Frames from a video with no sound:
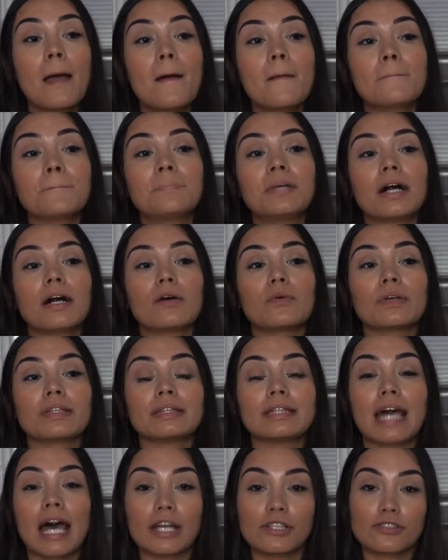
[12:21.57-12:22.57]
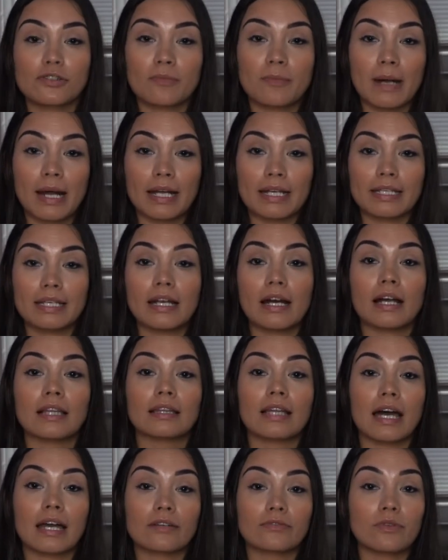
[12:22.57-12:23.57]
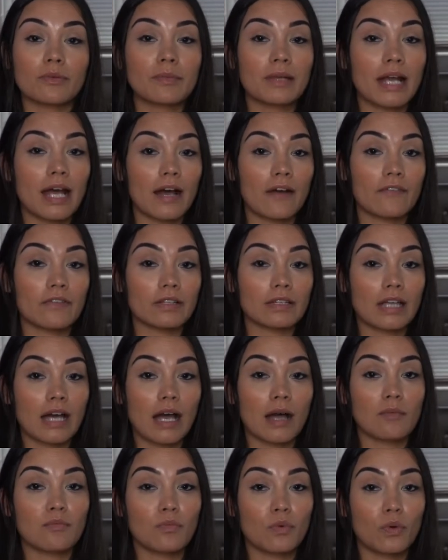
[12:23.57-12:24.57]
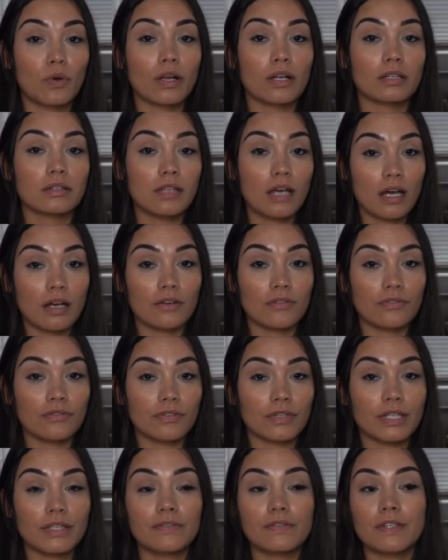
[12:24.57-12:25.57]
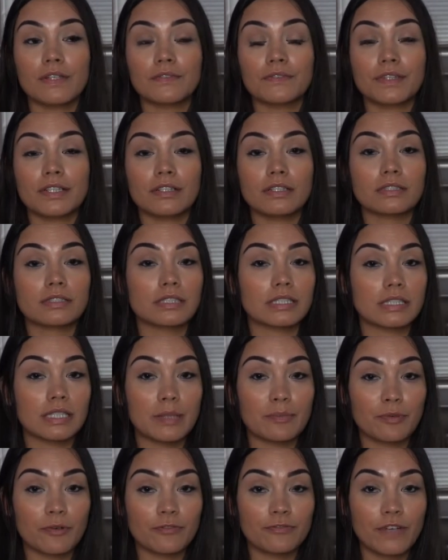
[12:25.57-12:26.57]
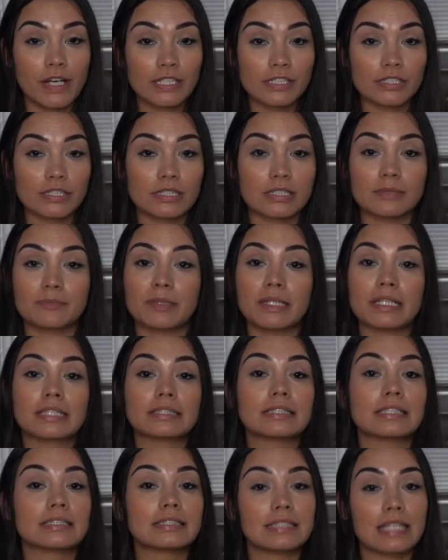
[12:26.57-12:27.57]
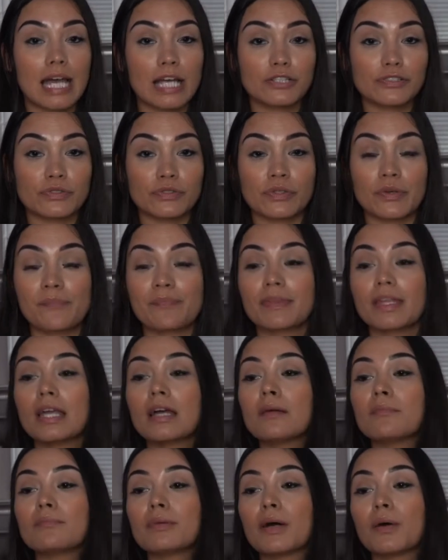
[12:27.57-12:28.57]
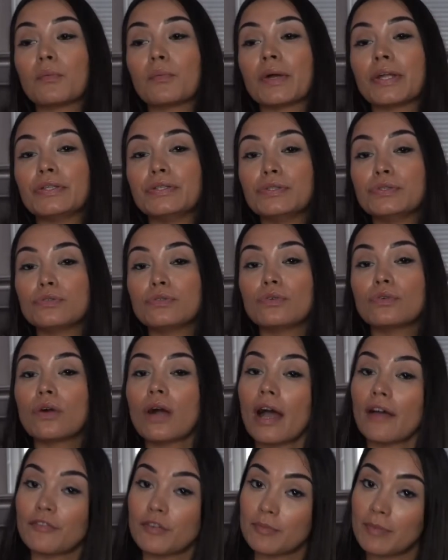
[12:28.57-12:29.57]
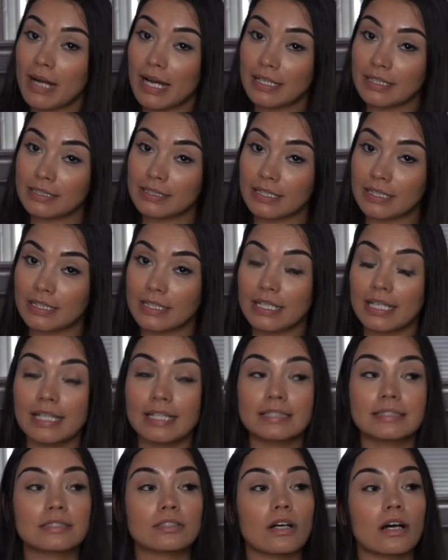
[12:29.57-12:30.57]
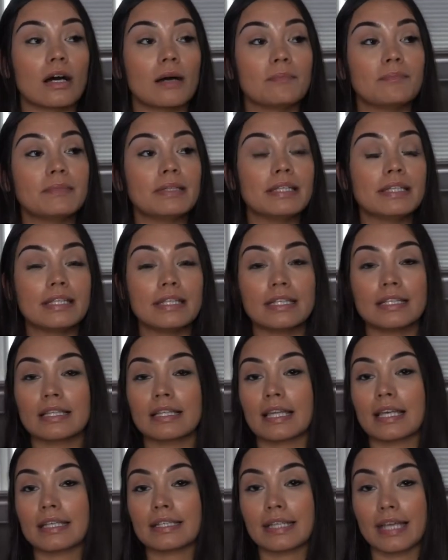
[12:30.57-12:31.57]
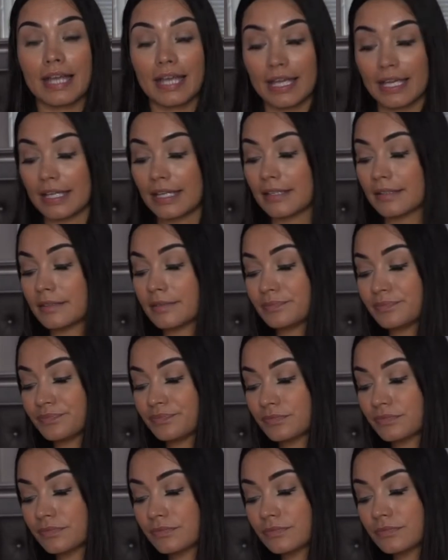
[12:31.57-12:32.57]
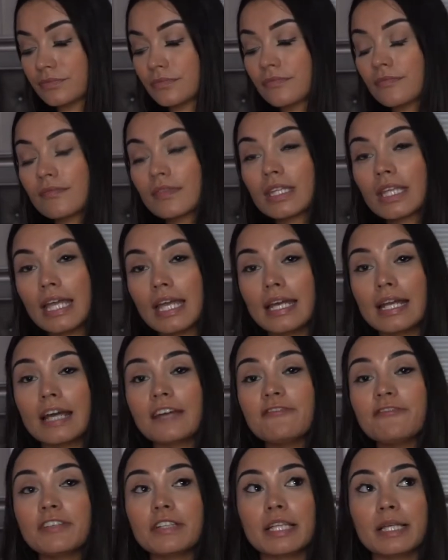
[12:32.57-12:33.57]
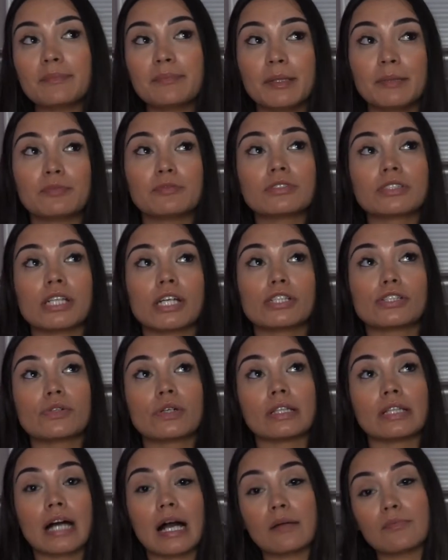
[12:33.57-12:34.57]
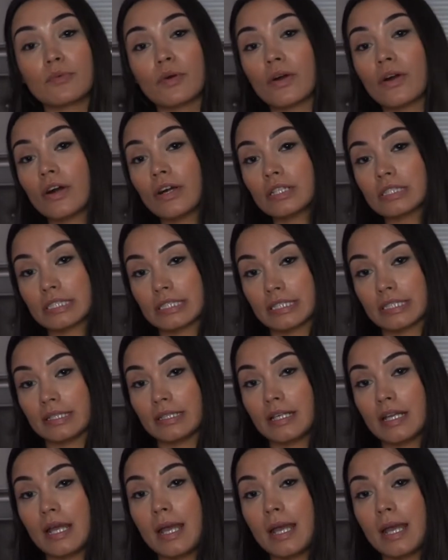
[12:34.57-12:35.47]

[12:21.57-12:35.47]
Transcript: But with natural body, a lot of women have a lot more love, even if there's imperfections, because it's natural. But when you have your body done, it's immediate, like, hate. And I feel like people judge you a lot more harshly